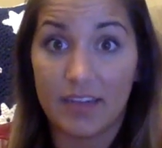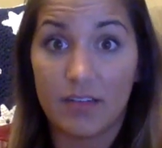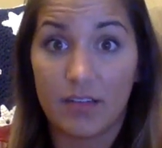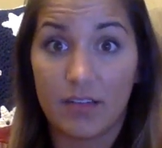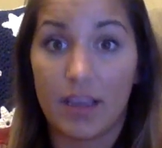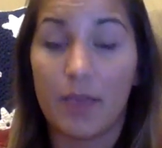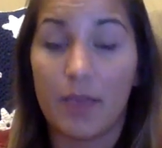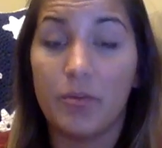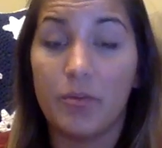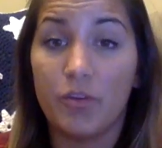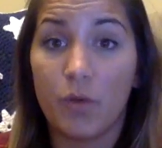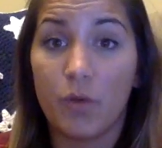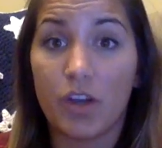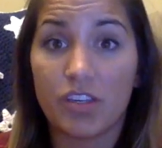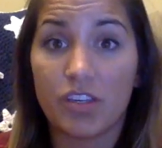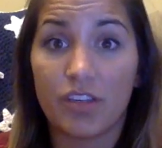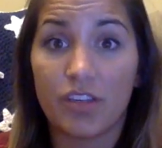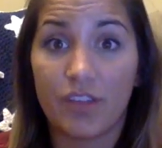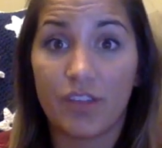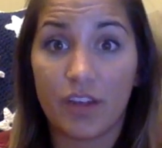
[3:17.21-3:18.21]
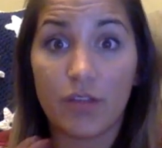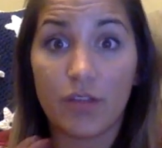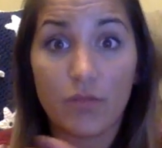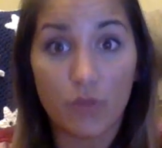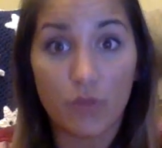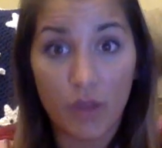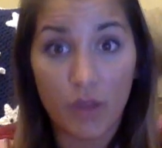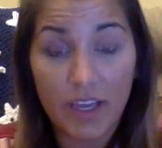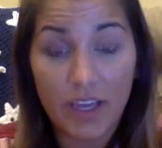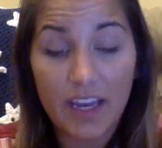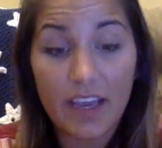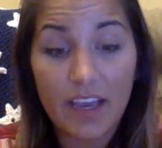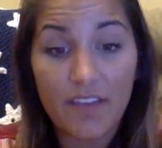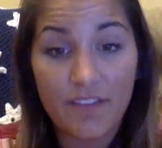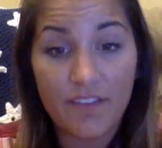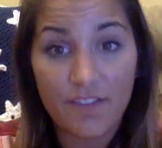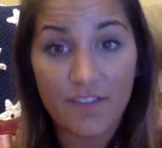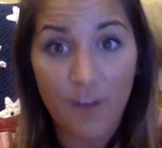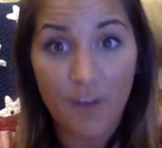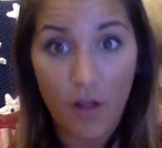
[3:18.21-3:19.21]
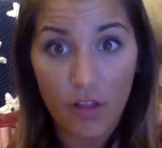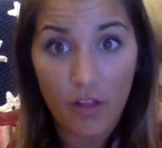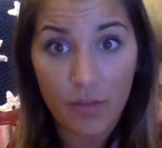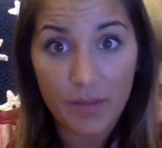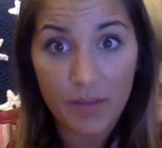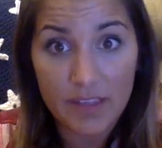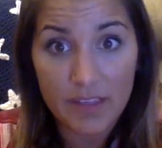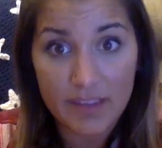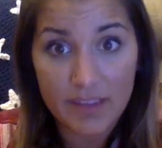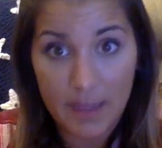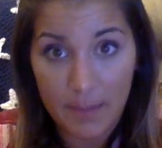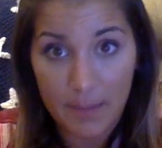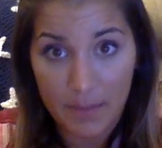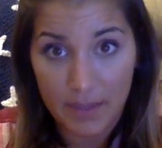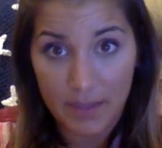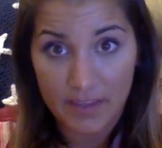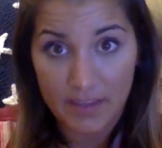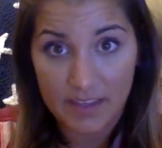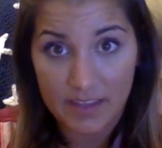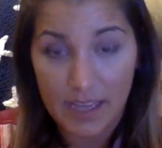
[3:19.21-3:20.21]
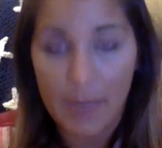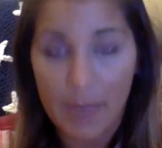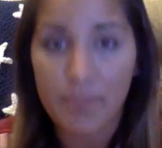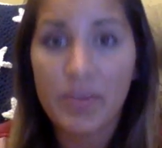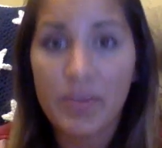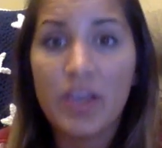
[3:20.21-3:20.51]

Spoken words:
Okay, when you watch this video, look at it and follow me step by step.